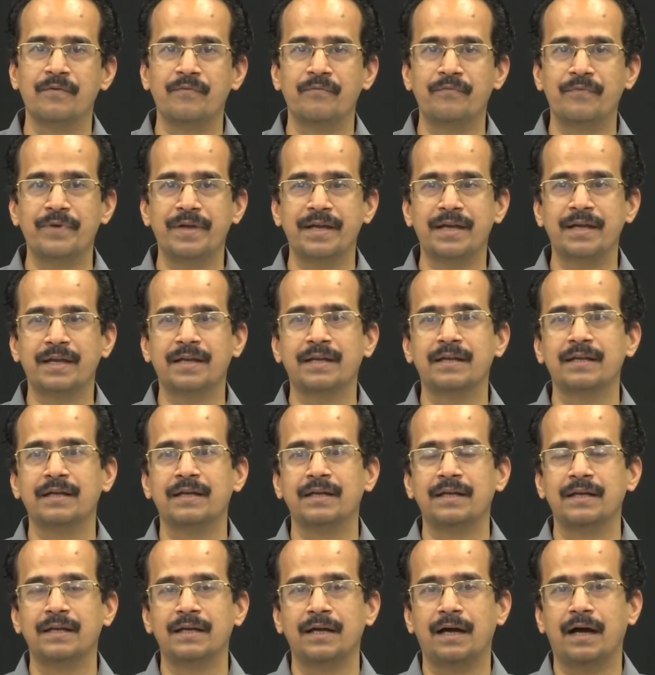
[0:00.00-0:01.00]
Third
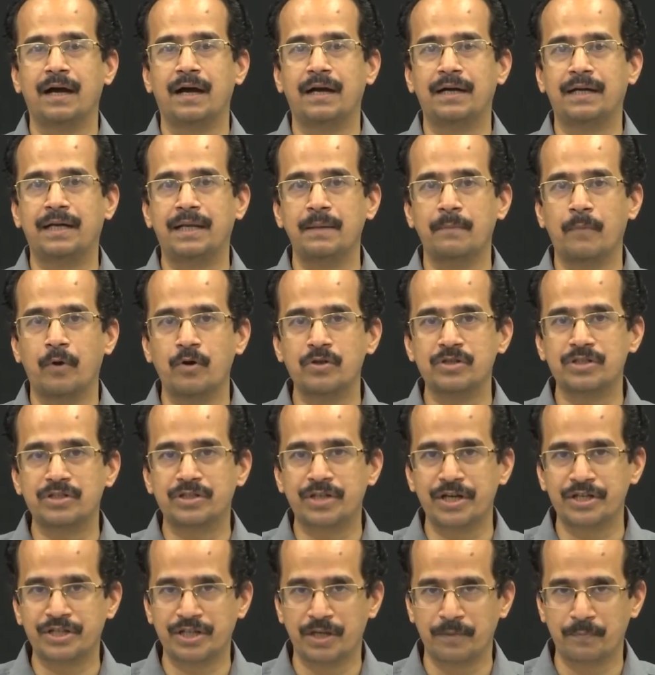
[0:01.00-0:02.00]
component is
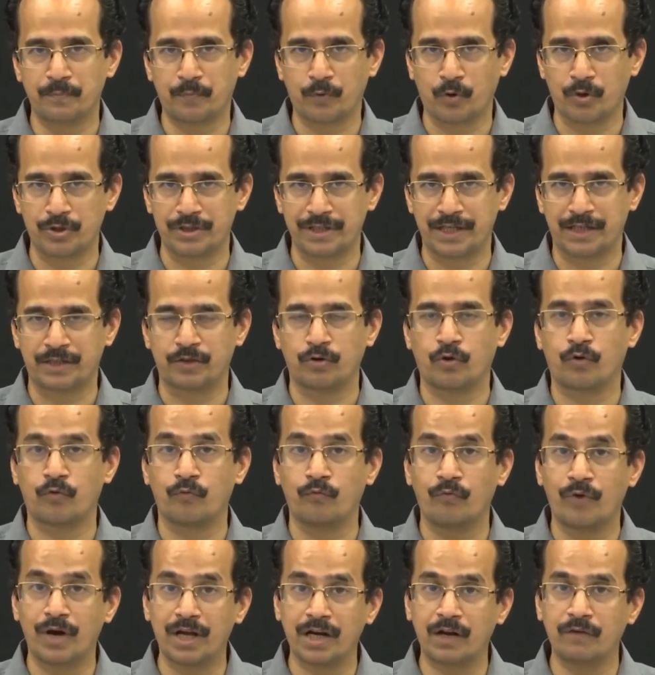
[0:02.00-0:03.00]
learning from the
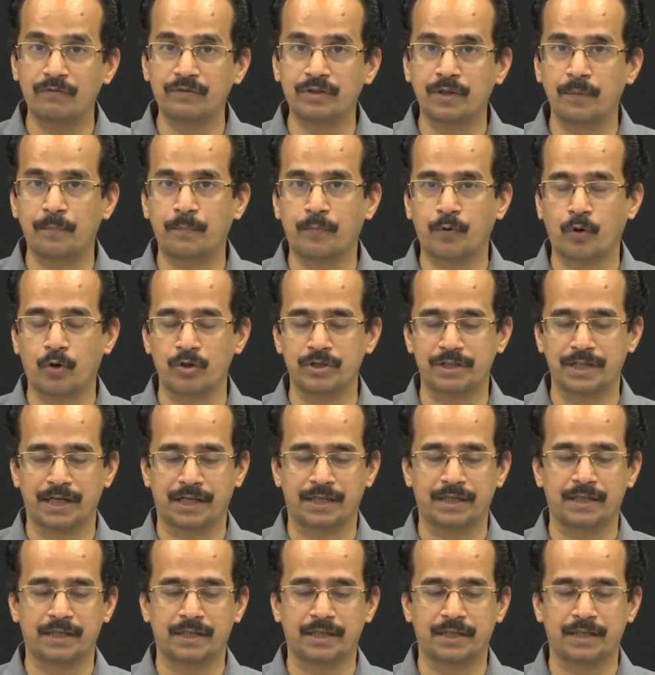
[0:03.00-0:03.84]
past experience.